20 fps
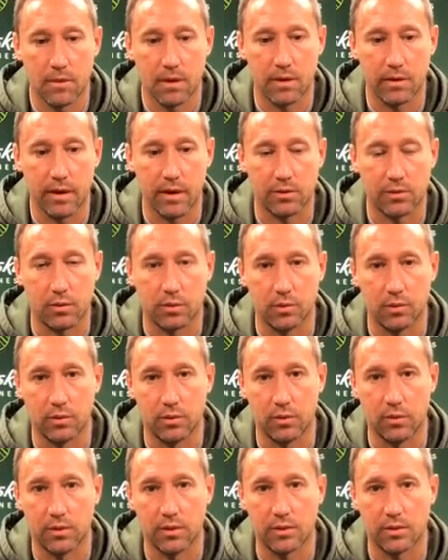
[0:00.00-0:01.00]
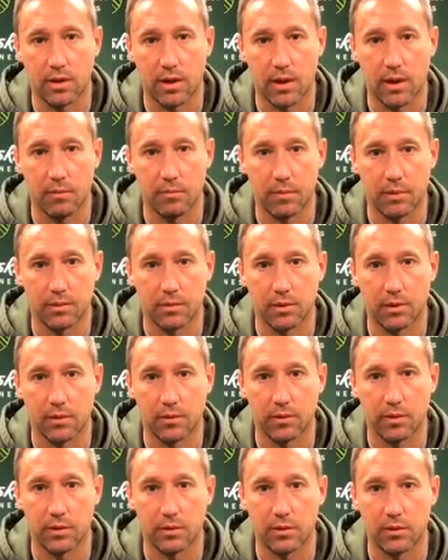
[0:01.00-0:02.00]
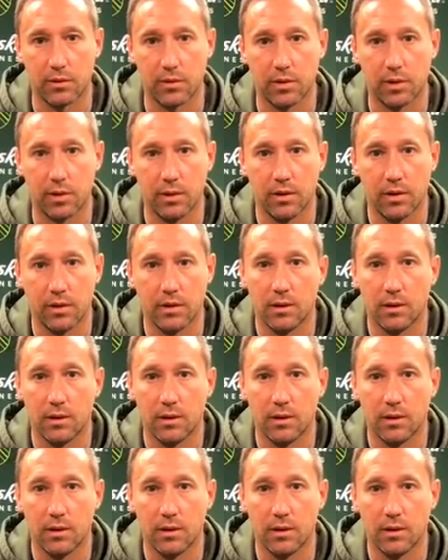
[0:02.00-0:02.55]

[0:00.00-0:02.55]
and that's what we'll do in this game. But we certainly.